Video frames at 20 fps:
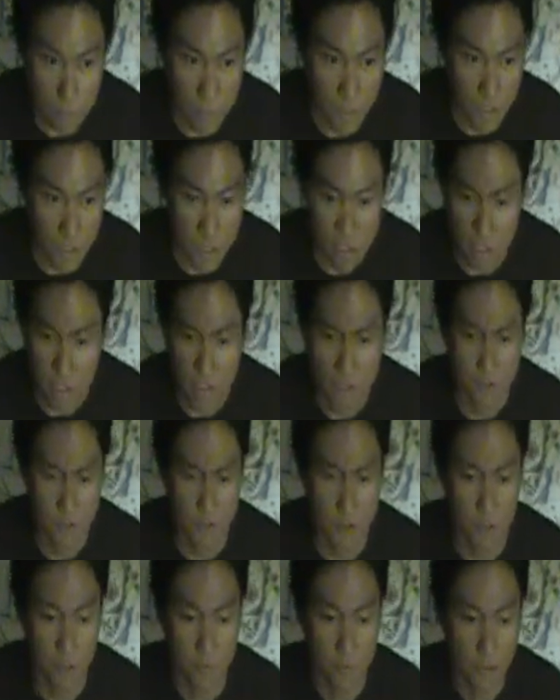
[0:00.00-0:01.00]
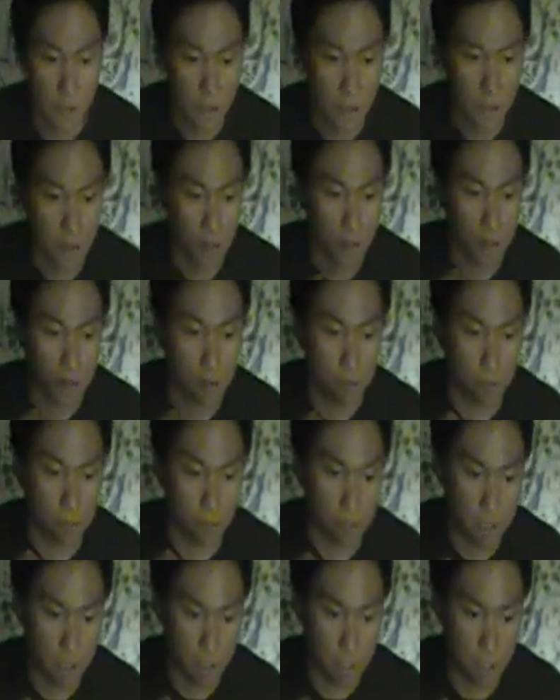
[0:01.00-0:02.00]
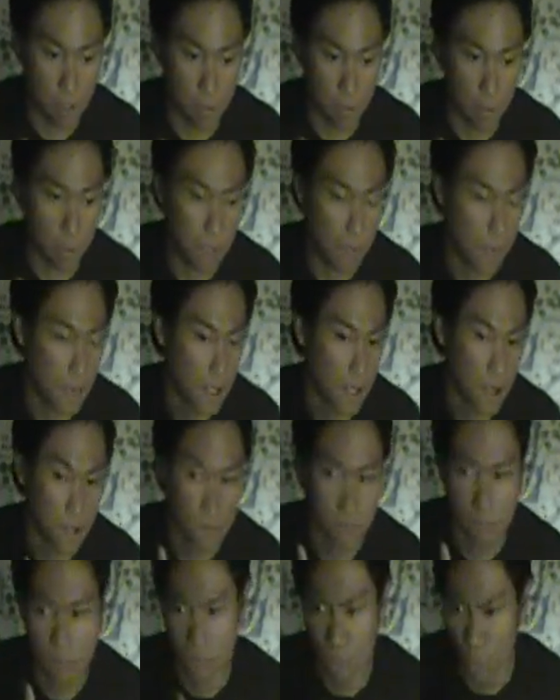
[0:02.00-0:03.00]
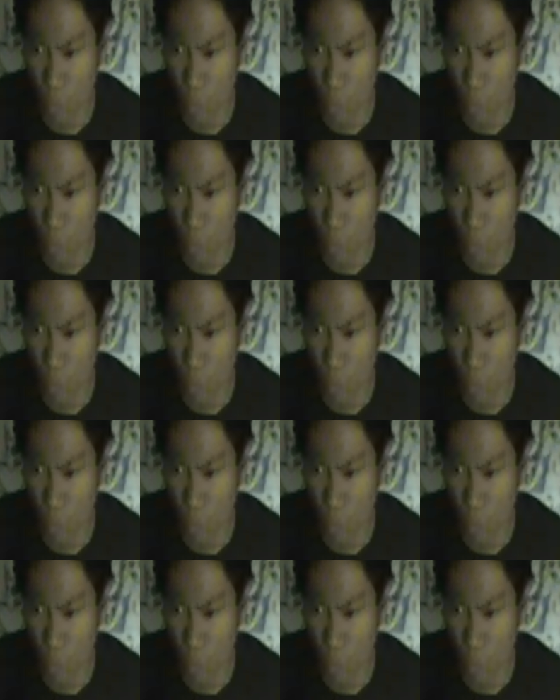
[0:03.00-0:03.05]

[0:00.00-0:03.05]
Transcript: Just start from really about